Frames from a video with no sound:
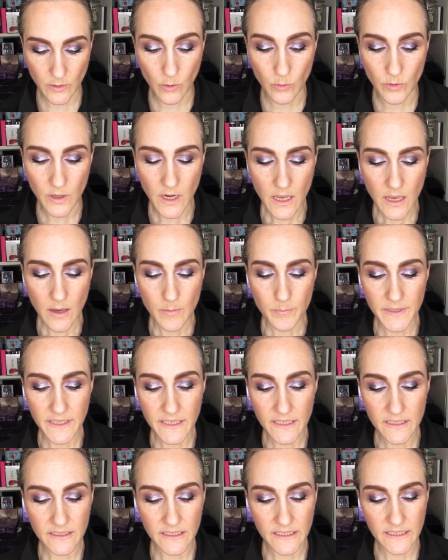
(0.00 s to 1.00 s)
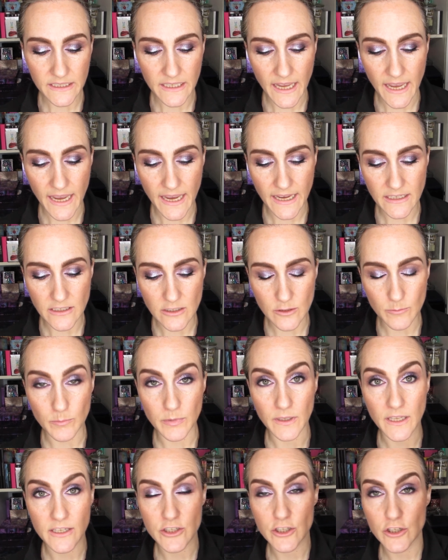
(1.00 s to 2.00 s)
Oh, Peony and
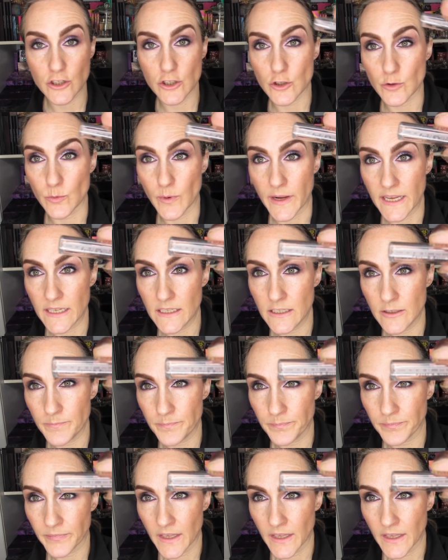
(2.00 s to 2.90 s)
Blush Suede.